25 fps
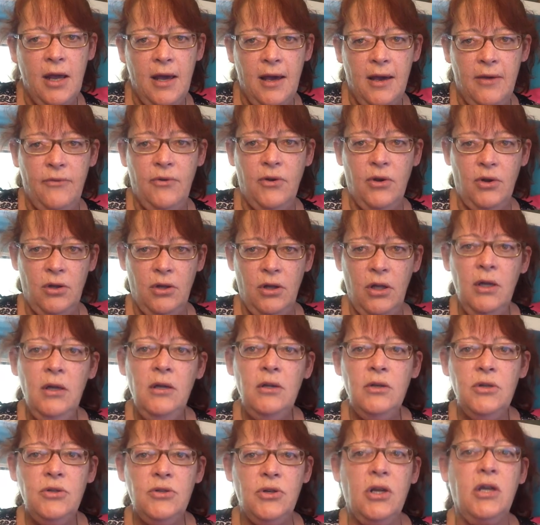level
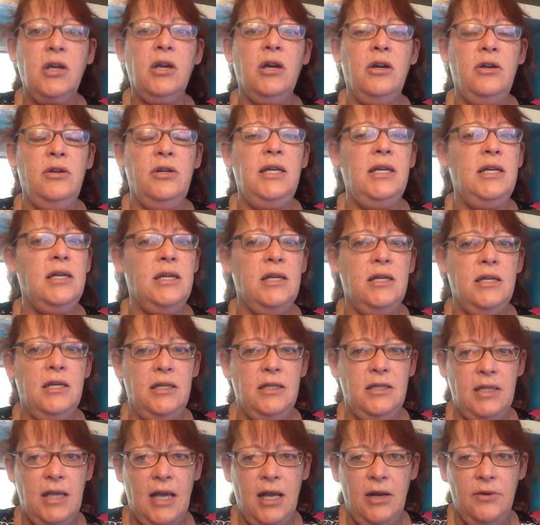
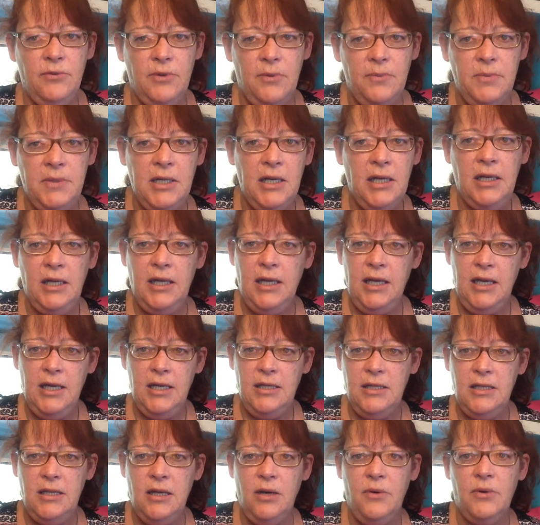draconians and
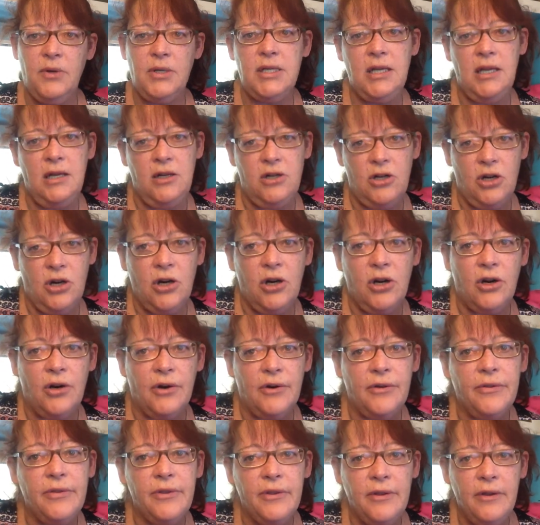reptilians that were sent to
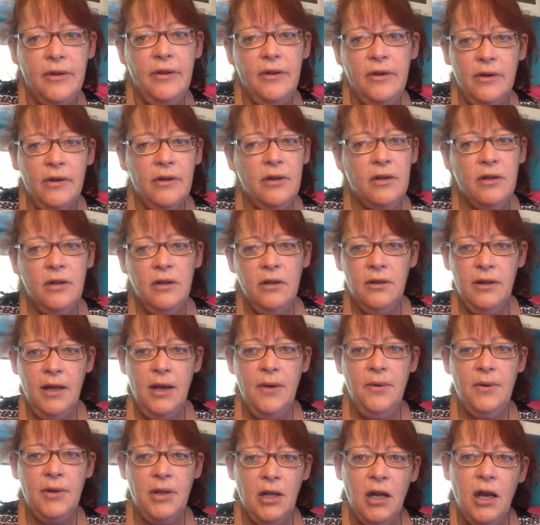Earth.
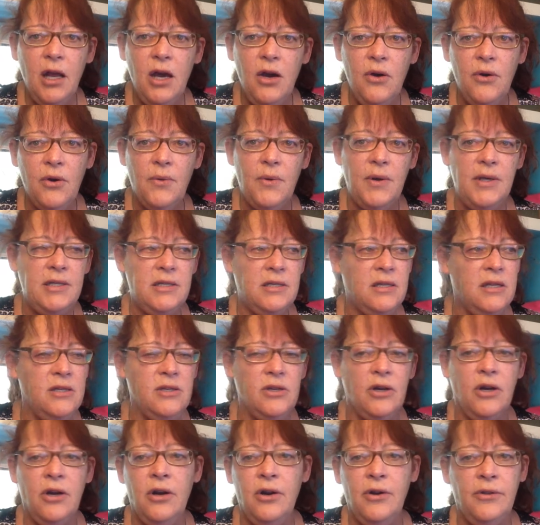They were the lower ones,
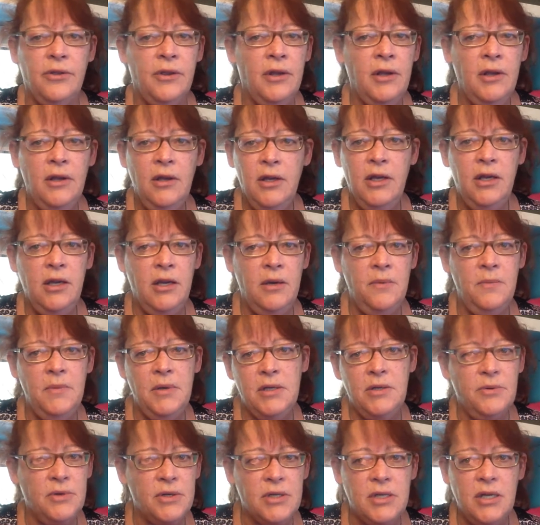because Earth,
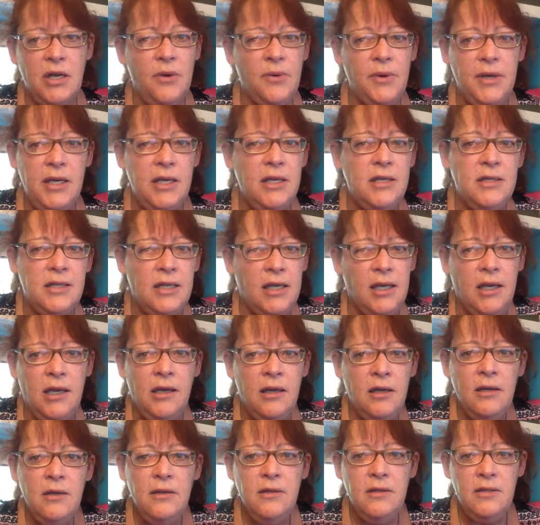humans were so easy
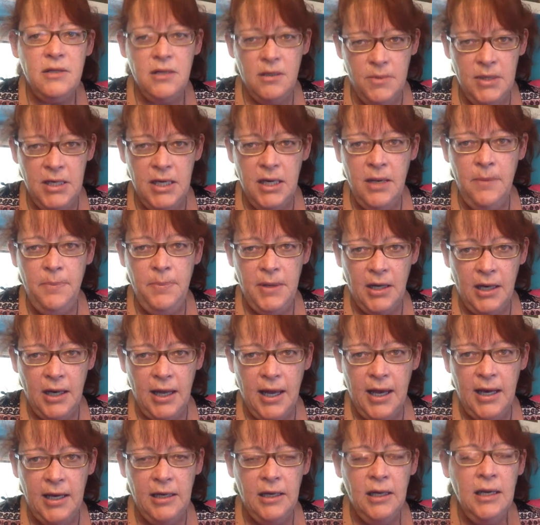to
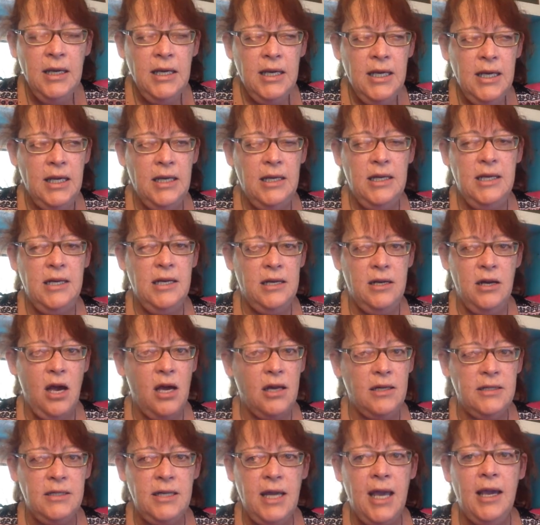manipulate. It did
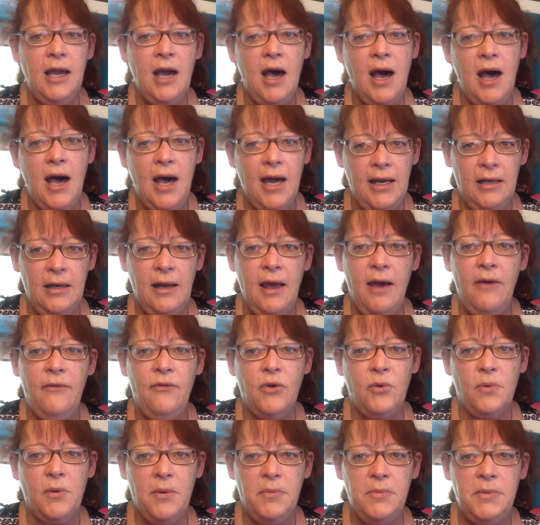not take a high
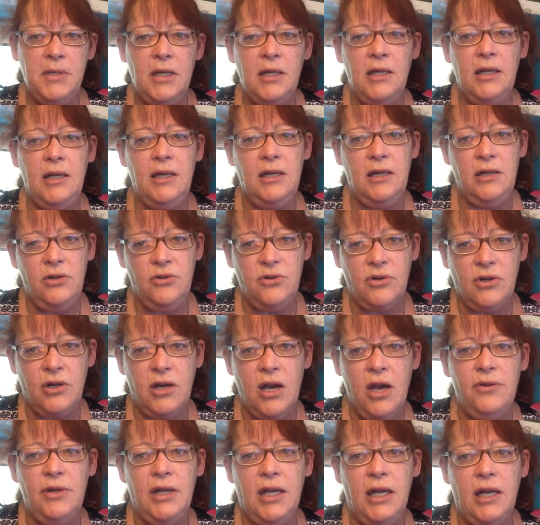level reptilian and
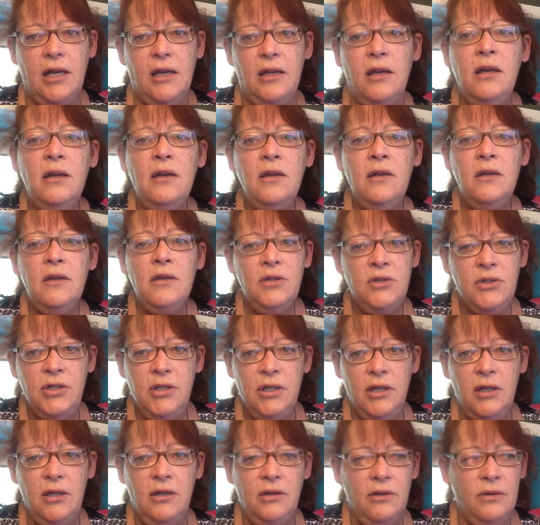draconian
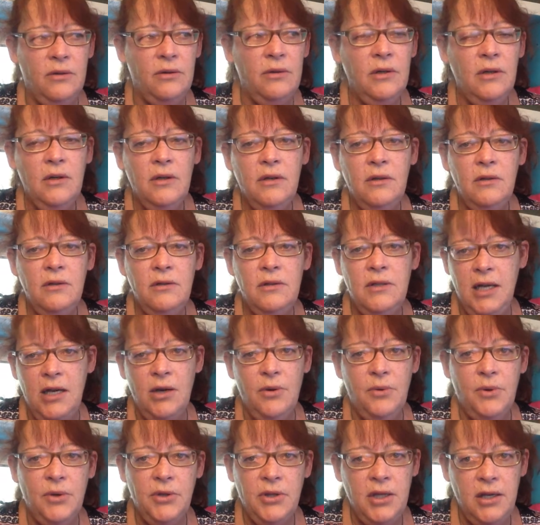to
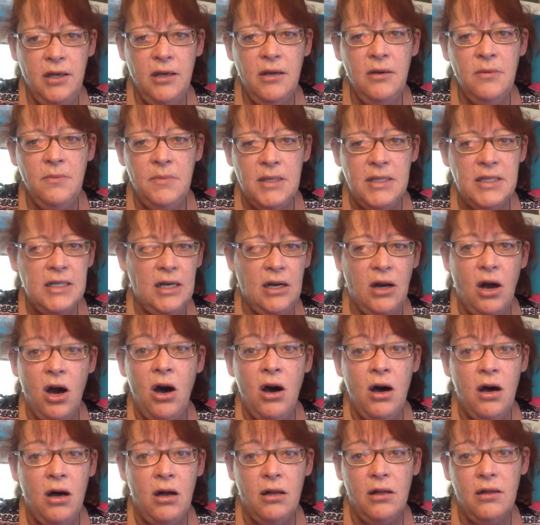deal with humans at
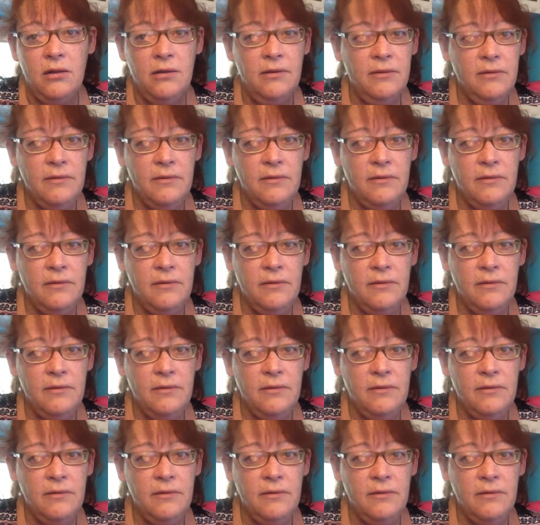all.